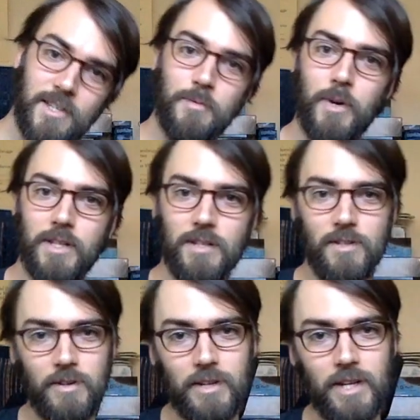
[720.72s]
and wait to
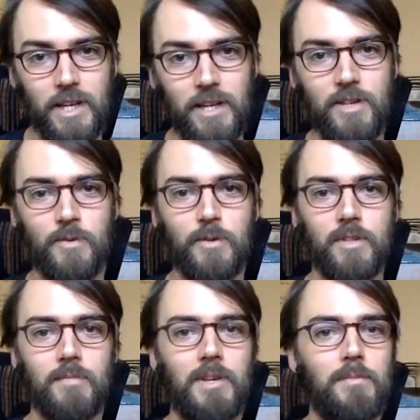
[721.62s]
start it again, or
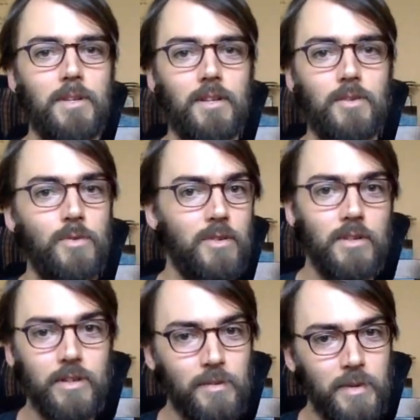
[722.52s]
to maybe noodle
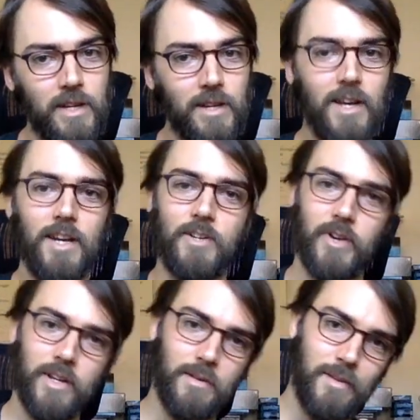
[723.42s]
a little bit,
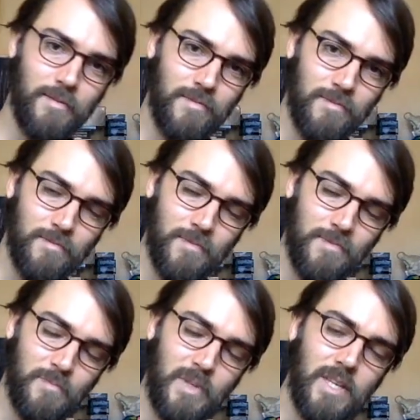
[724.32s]
try to
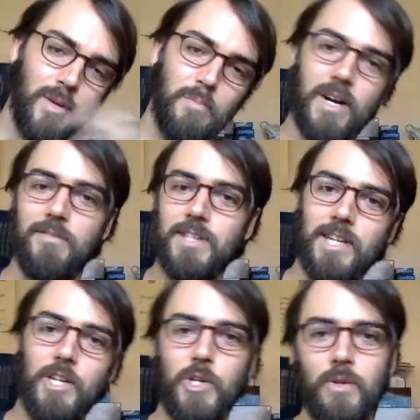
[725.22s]
be
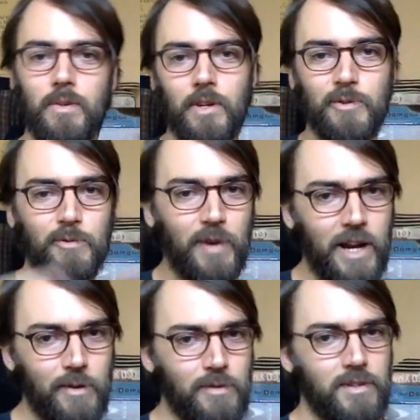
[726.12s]
improvisational
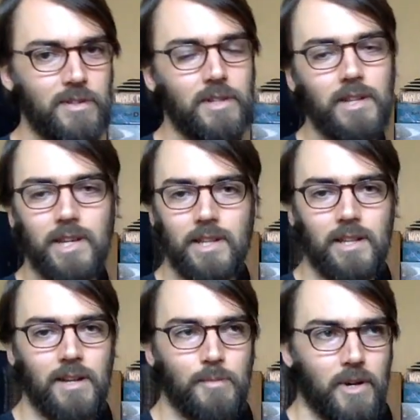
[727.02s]
around the lick
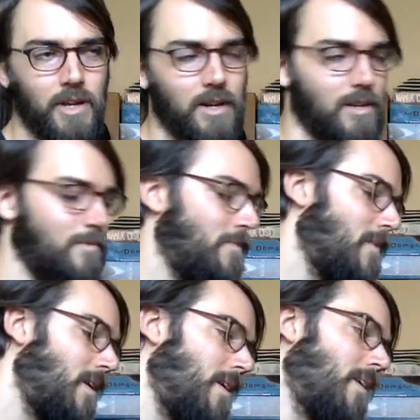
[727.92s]
that I'm working on.
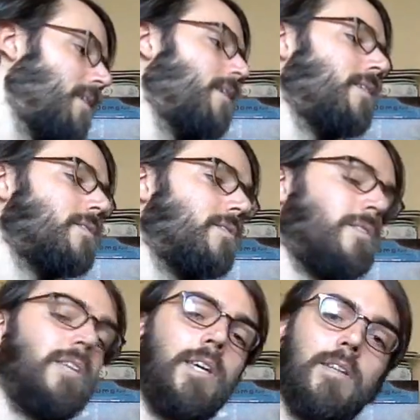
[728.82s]
So I'll
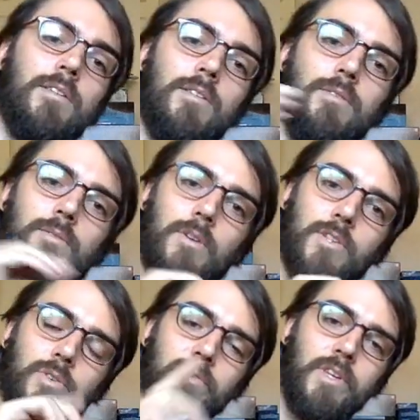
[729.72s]
take it into all
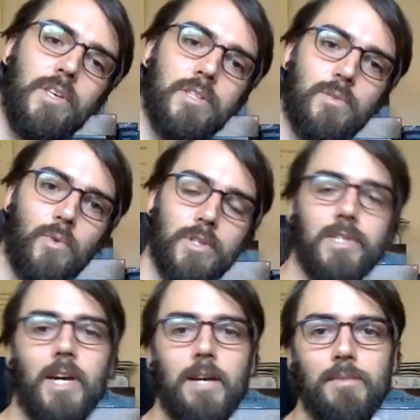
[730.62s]
12 keys in waltz
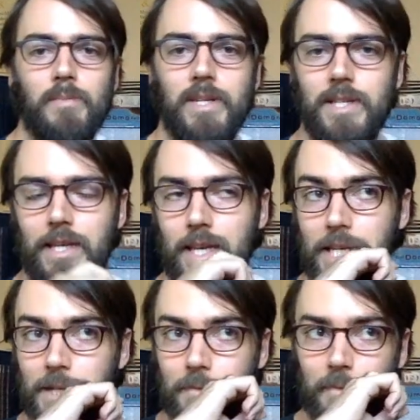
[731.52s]
time as best I
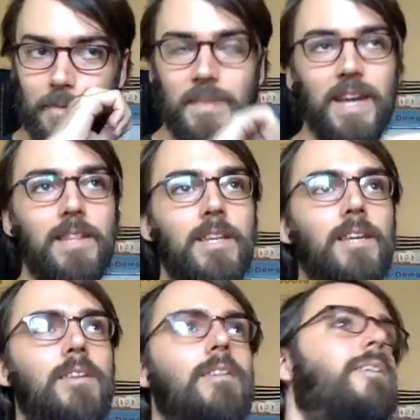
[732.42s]
can, and then